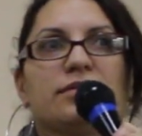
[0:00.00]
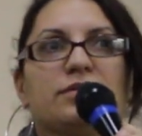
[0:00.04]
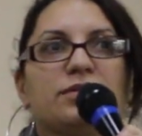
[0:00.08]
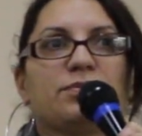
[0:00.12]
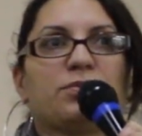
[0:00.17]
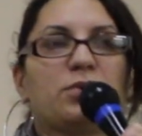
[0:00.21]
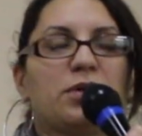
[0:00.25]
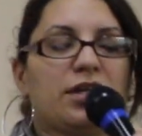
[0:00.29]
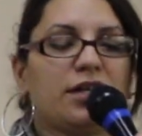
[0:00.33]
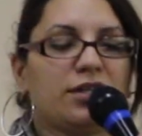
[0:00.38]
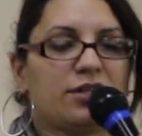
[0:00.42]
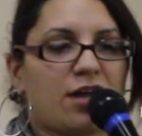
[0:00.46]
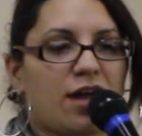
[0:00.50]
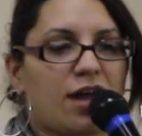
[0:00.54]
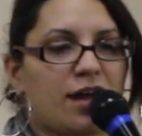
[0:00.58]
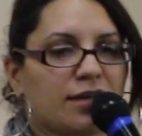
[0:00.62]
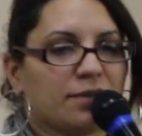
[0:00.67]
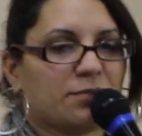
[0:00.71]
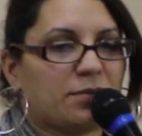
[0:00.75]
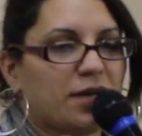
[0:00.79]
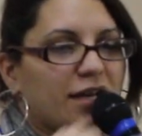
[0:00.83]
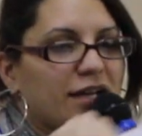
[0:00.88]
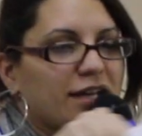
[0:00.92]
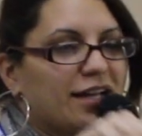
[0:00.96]
It's pretty
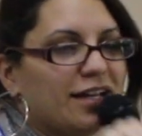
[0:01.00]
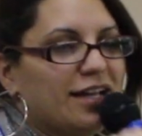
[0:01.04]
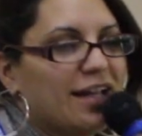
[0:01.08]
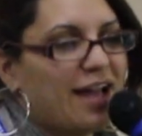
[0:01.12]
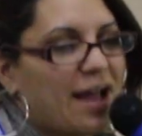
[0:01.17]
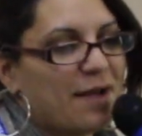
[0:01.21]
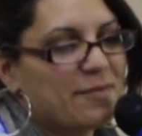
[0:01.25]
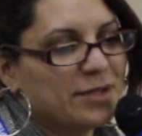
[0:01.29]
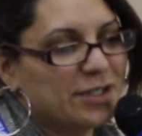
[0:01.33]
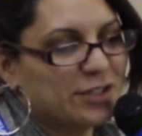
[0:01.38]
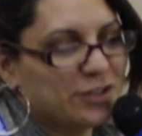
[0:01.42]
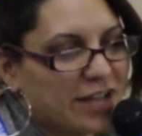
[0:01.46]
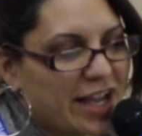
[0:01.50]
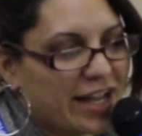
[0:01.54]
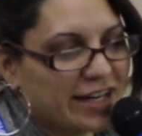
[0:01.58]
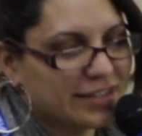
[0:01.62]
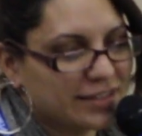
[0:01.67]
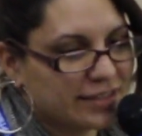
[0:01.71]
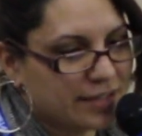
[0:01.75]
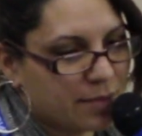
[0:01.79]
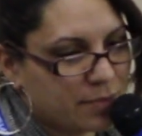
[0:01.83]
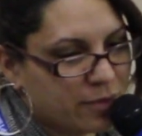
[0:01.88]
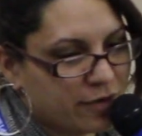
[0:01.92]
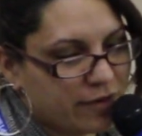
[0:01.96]
long, but I'm going to try
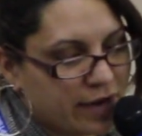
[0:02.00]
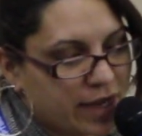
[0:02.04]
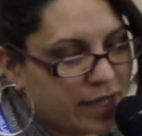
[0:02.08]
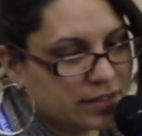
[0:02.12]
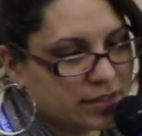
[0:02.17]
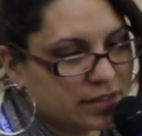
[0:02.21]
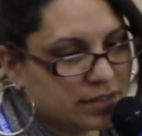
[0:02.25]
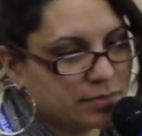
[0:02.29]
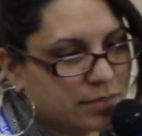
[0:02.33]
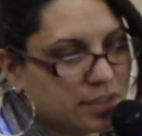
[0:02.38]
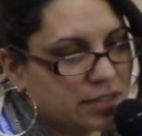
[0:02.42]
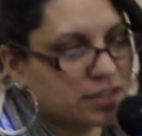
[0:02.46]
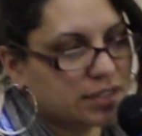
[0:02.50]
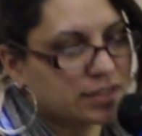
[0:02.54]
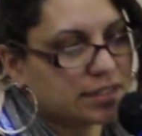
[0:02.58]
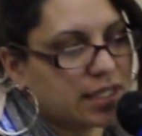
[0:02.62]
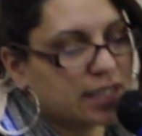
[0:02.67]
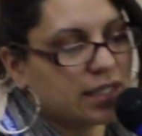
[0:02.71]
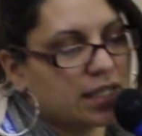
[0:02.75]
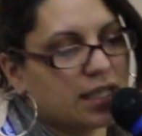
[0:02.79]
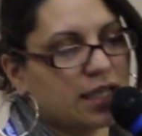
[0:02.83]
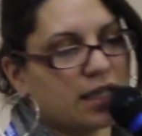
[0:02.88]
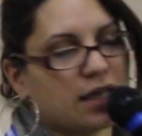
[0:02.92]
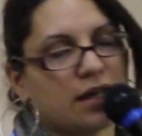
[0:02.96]
to summarize as much as
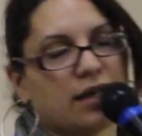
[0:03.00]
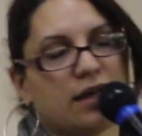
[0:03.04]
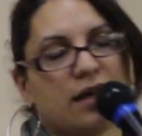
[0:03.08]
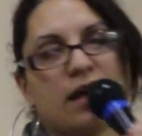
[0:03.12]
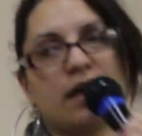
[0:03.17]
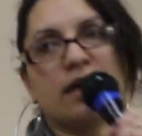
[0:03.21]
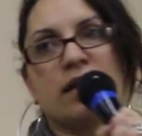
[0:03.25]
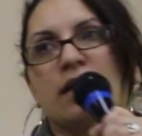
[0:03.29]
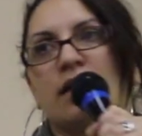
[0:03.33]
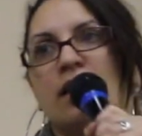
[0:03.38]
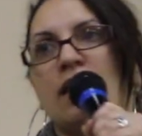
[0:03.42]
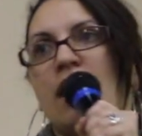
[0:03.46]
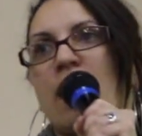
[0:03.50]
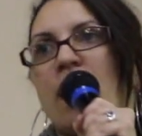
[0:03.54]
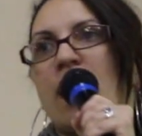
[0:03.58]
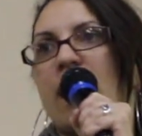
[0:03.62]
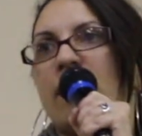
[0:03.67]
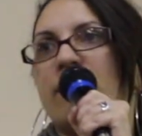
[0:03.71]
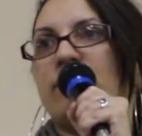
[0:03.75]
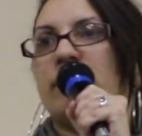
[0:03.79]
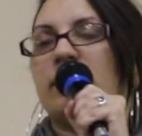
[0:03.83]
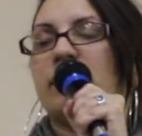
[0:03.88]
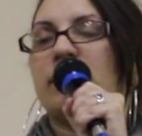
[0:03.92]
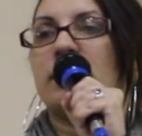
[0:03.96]
I can. And
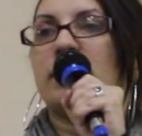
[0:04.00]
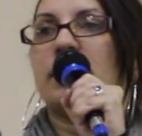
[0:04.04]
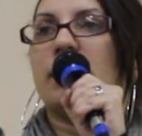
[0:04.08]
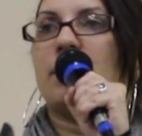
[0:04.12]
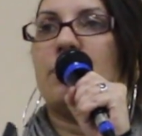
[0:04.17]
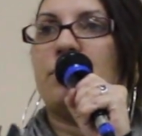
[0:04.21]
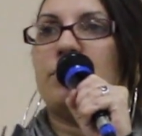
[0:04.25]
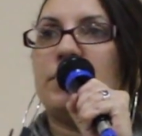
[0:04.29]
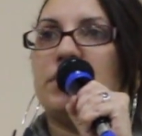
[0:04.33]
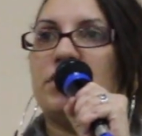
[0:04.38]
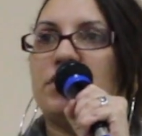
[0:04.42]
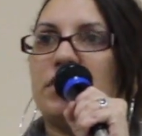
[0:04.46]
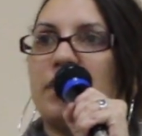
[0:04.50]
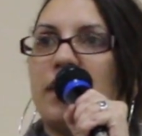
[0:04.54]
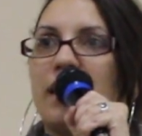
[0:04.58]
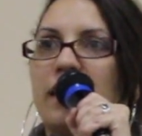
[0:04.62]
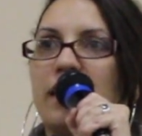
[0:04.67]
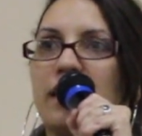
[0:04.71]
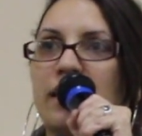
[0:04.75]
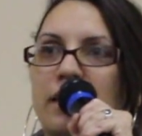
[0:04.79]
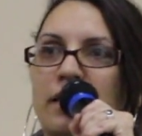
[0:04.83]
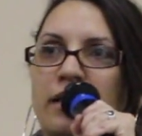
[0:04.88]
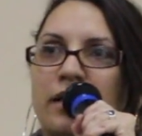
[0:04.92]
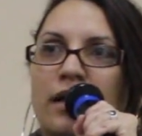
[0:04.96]
I really
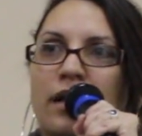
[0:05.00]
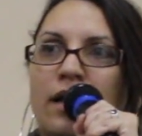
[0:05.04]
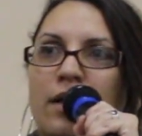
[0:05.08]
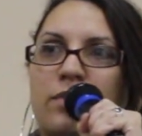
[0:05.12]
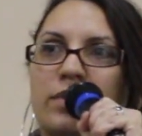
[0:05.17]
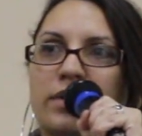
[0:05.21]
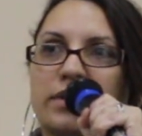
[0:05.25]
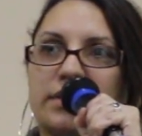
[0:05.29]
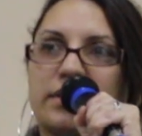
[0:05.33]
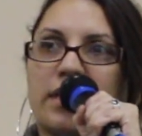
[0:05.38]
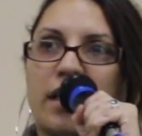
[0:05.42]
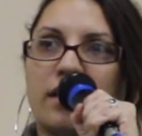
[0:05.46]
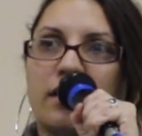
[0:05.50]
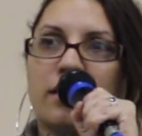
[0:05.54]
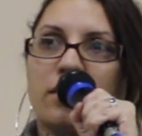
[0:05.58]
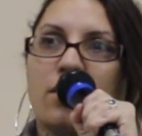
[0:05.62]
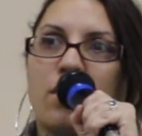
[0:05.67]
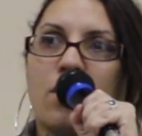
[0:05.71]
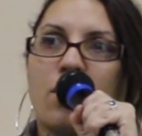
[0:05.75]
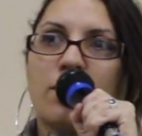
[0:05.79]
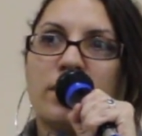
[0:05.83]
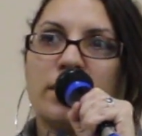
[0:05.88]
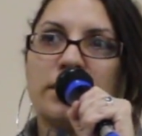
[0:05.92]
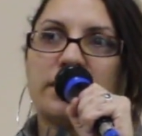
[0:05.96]
appreciate what Senator
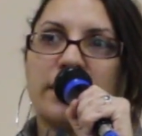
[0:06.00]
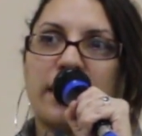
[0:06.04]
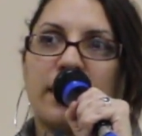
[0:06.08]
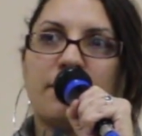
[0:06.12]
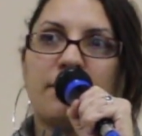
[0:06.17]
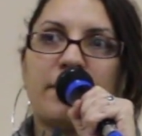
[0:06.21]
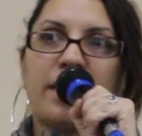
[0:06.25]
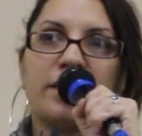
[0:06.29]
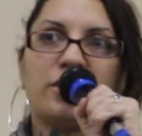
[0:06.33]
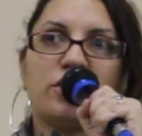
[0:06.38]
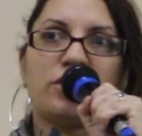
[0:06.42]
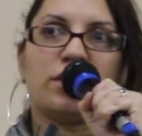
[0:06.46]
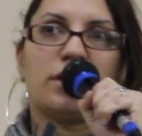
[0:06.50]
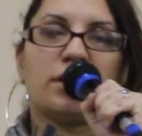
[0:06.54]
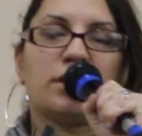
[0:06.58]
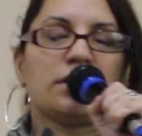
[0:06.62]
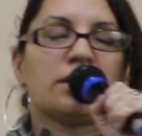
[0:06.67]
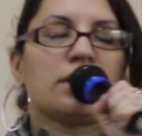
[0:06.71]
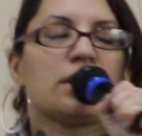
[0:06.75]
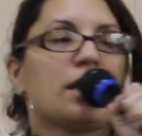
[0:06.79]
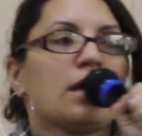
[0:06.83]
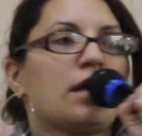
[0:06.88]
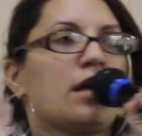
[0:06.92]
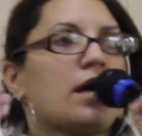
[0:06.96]
Owens had
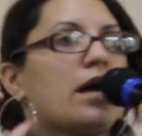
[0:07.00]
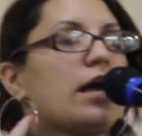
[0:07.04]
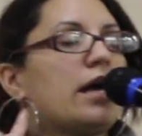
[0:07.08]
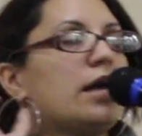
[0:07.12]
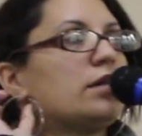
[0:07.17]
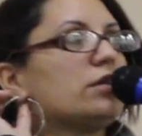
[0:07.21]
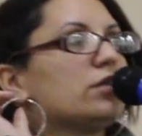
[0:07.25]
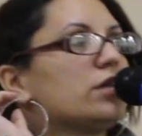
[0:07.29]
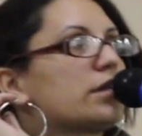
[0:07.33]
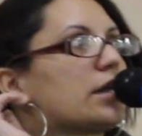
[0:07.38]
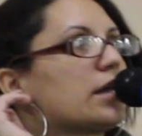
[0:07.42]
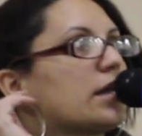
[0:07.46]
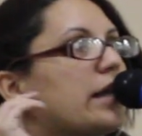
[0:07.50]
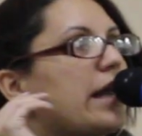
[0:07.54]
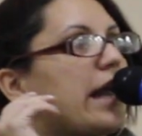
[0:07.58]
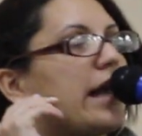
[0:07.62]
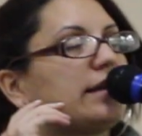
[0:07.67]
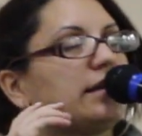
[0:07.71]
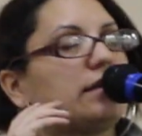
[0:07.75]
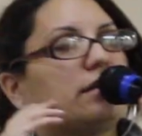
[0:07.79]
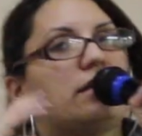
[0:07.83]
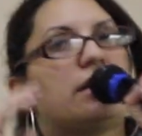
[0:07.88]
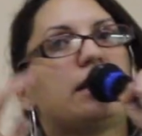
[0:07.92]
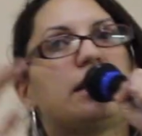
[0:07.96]
mentioned in looking
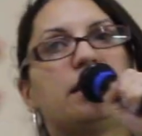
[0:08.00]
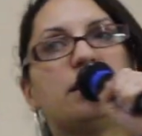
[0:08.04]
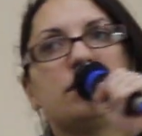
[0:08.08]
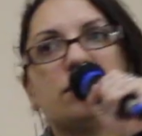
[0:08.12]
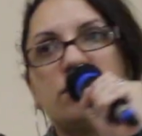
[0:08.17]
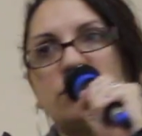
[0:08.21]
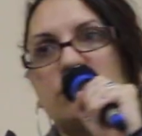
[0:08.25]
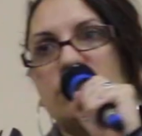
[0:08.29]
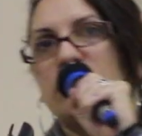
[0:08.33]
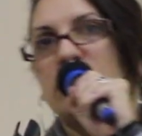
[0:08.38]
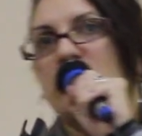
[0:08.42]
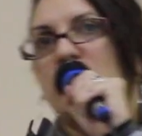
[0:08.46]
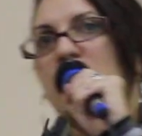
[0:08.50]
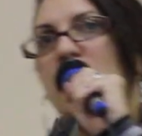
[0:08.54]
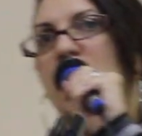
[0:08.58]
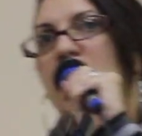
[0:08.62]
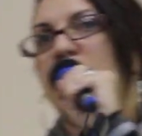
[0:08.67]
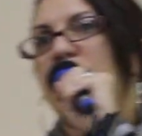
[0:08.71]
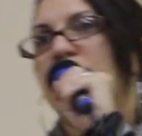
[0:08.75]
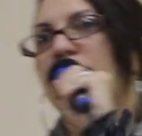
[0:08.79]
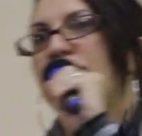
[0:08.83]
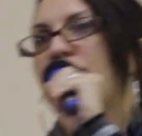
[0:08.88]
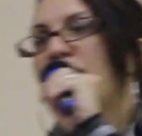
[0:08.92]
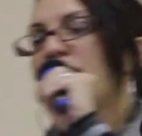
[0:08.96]
at the history
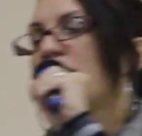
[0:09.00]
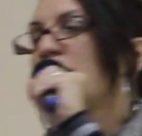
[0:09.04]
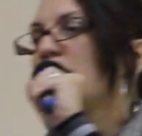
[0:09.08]
of